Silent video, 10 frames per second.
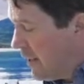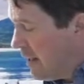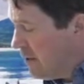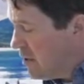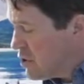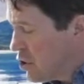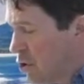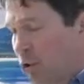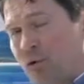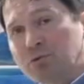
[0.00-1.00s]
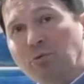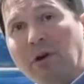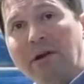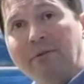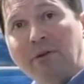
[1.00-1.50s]
It just goes
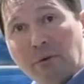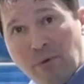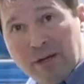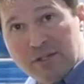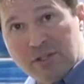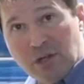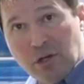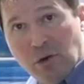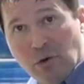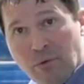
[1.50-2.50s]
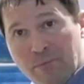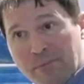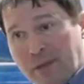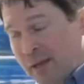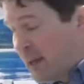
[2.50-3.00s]
wherever it wants to go,
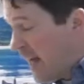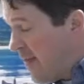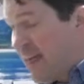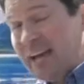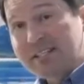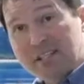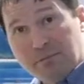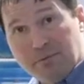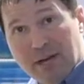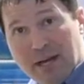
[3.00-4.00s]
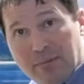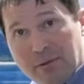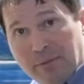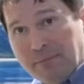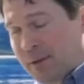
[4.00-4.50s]
and that's the
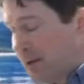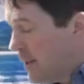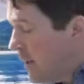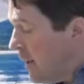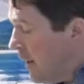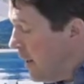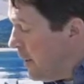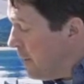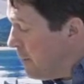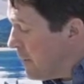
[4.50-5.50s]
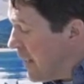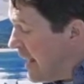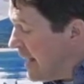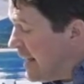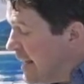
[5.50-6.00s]
problem.
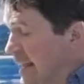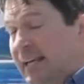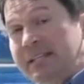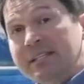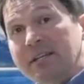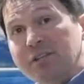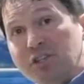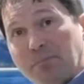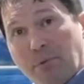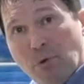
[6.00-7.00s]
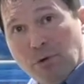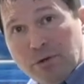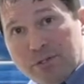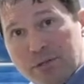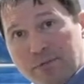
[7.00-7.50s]
It needs
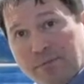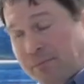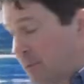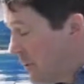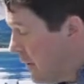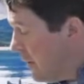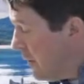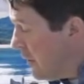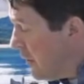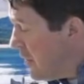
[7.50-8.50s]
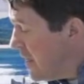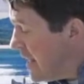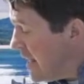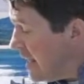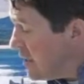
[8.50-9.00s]
support.
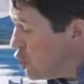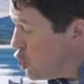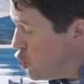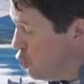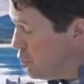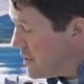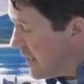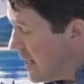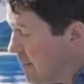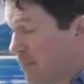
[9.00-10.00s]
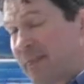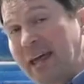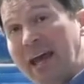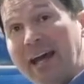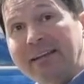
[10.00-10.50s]
The shoe type
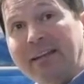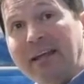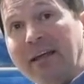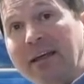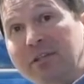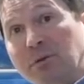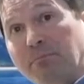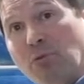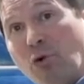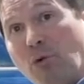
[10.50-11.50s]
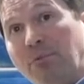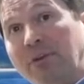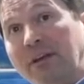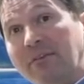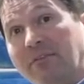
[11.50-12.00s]
that is
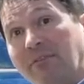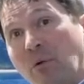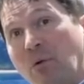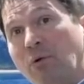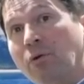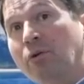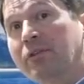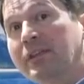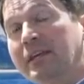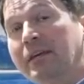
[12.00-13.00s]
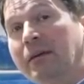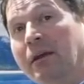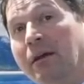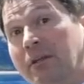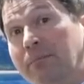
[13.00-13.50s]
appropriate for the
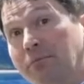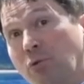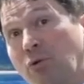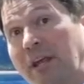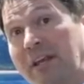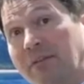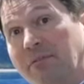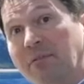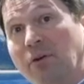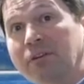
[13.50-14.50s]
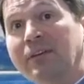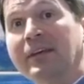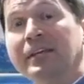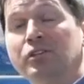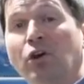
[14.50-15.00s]
pronated foot
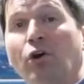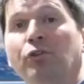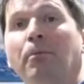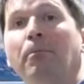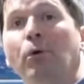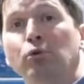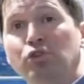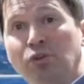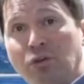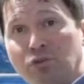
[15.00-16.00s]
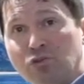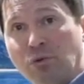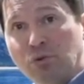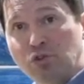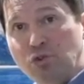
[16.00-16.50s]
is called a motion
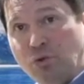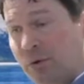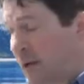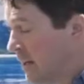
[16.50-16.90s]
control shoe.